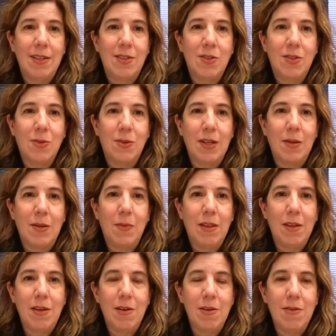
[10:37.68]
story
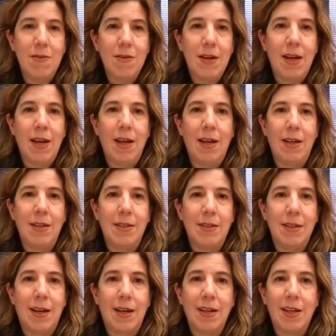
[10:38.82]
with you and
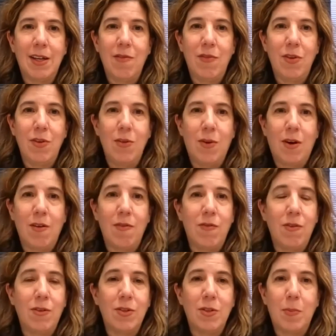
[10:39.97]
give you our
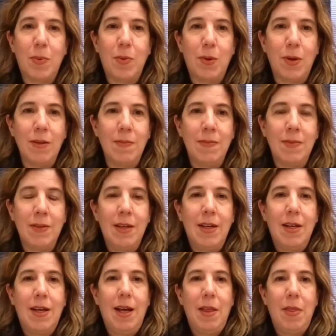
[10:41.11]
full support.
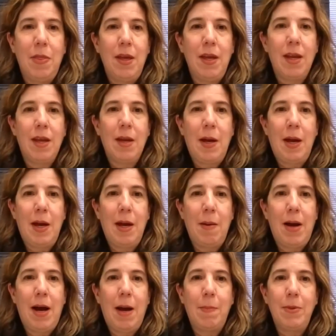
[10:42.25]
I think
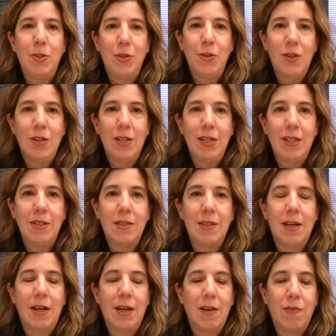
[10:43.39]
opportunities
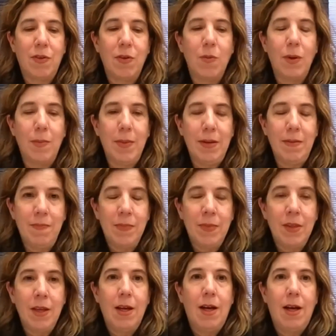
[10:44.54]
for women
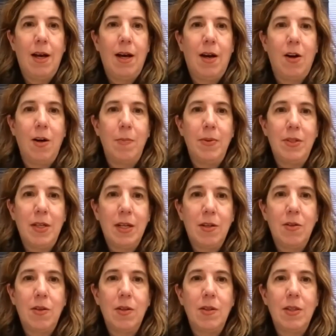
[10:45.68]
are
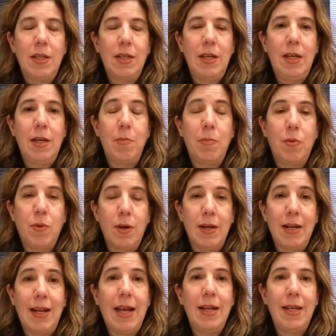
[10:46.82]
particularly
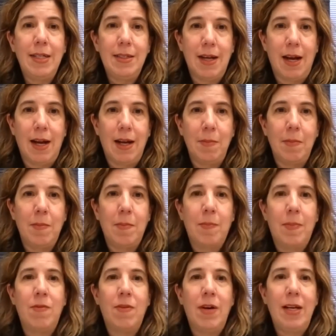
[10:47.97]
important at any time,
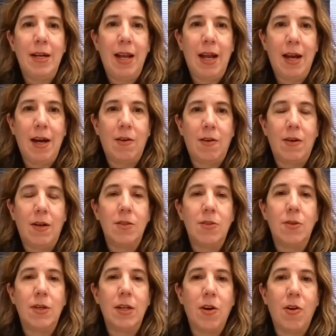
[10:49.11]
but right now
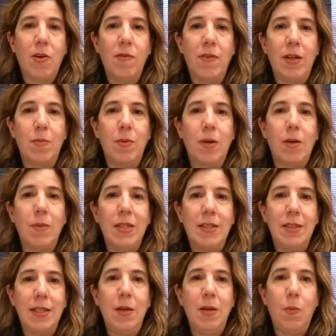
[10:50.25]
during COVID, where we
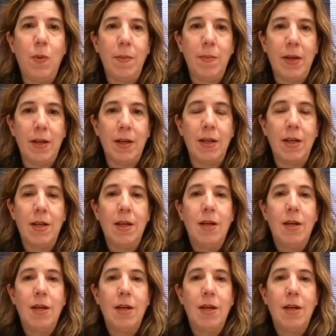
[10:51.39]
see women